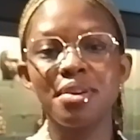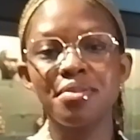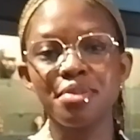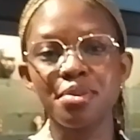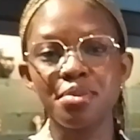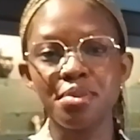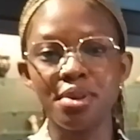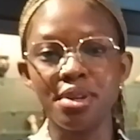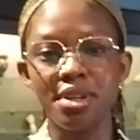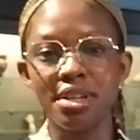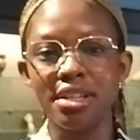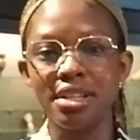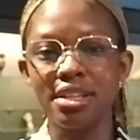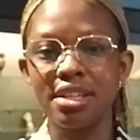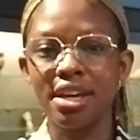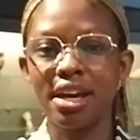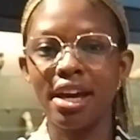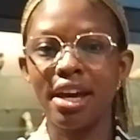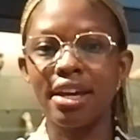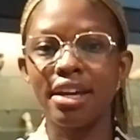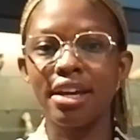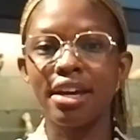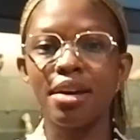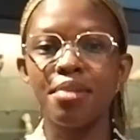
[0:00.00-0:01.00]
everyone,
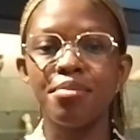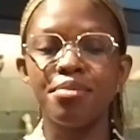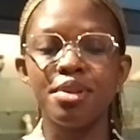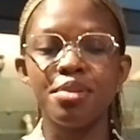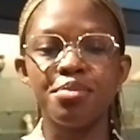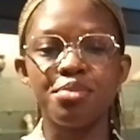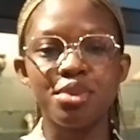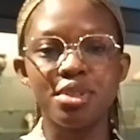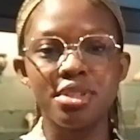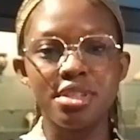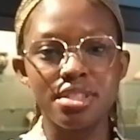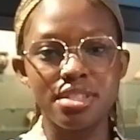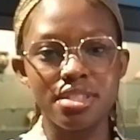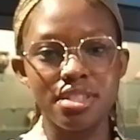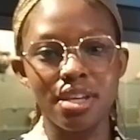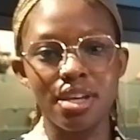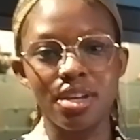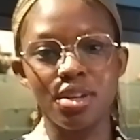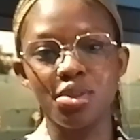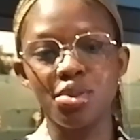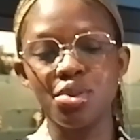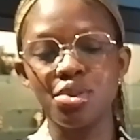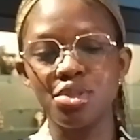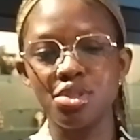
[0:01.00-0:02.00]
I am Nebolisa
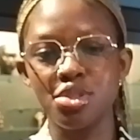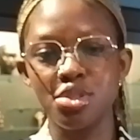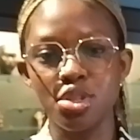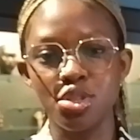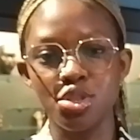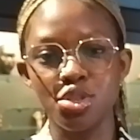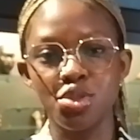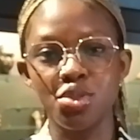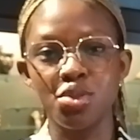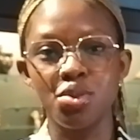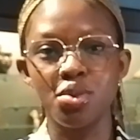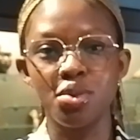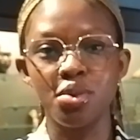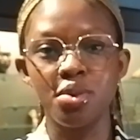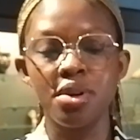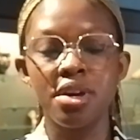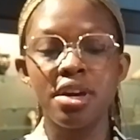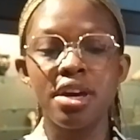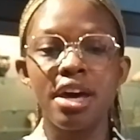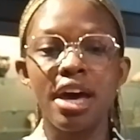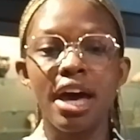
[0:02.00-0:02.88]
Kosoku,